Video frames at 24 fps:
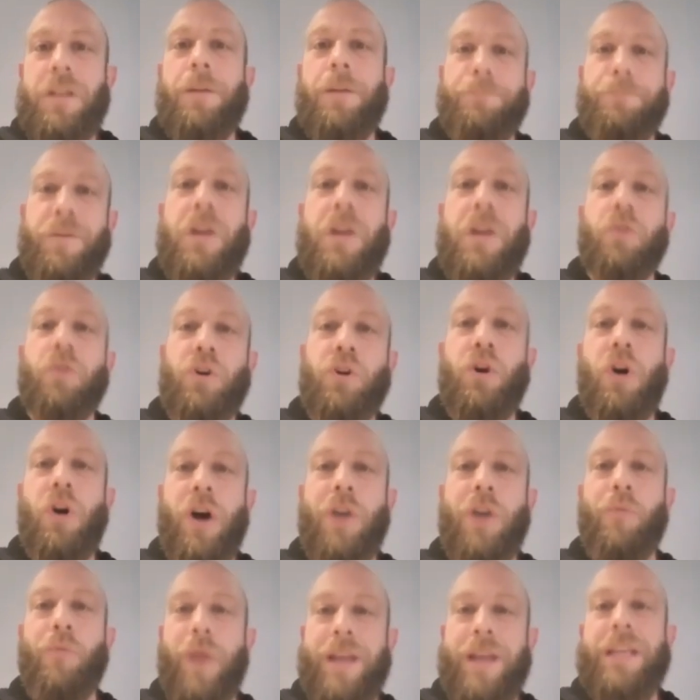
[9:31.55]
You feel
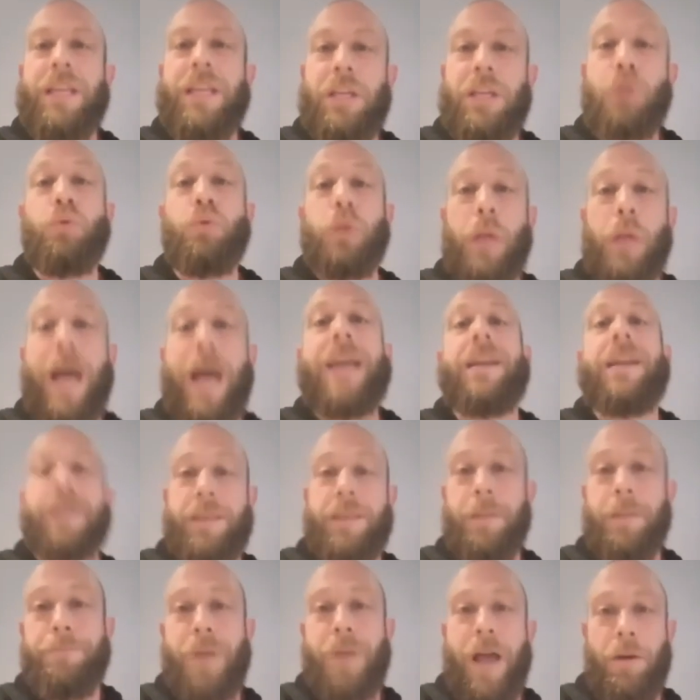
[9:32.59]
good when you like
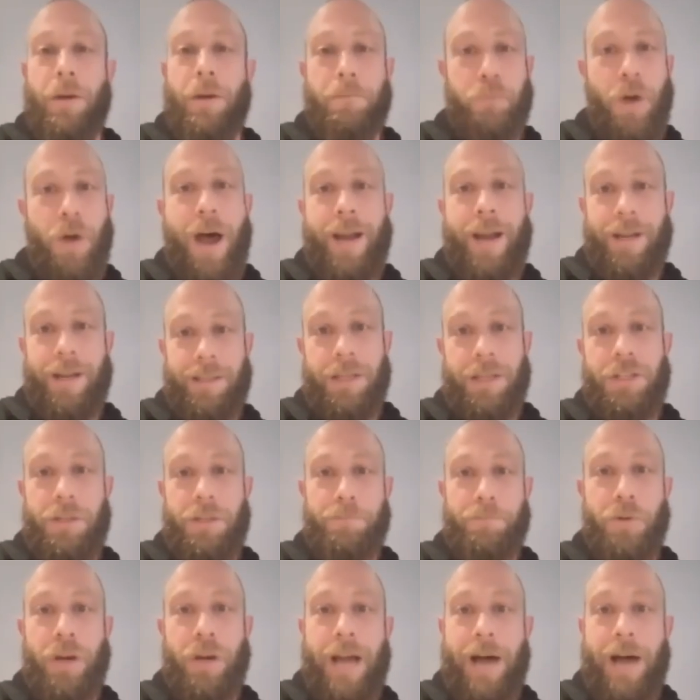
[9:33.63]
the final product that you
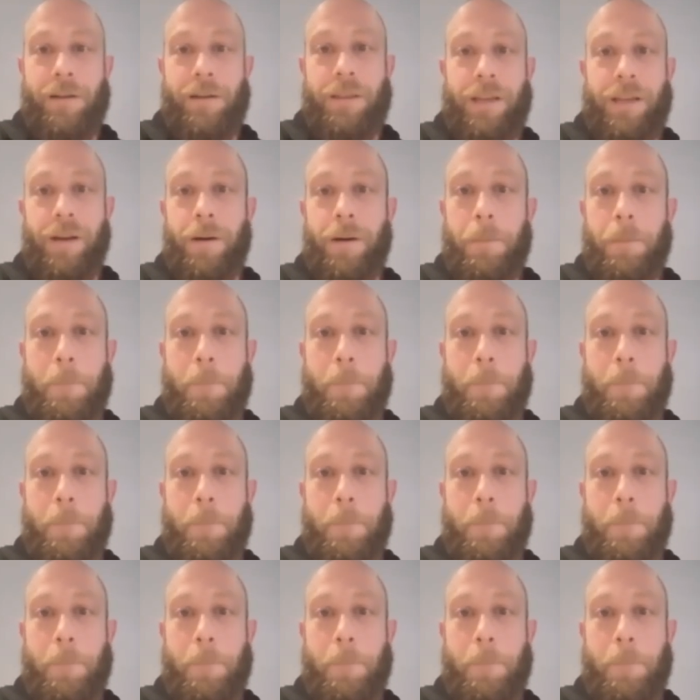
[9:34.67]
put out there.